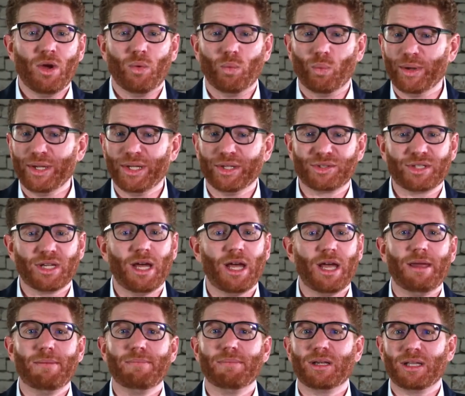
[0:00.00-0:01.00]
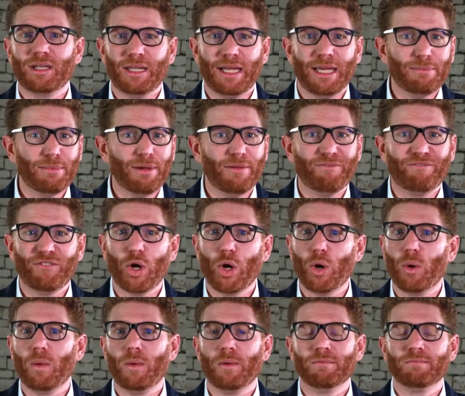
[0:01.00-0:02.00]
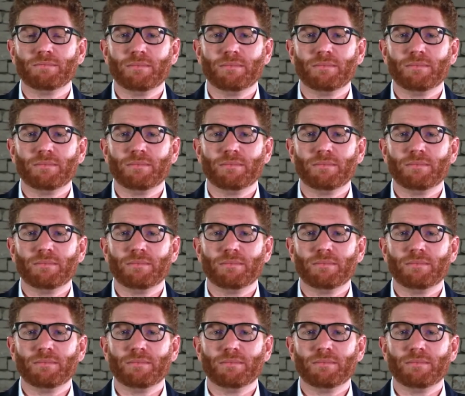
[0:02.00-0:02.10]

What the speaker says: real-time claim info,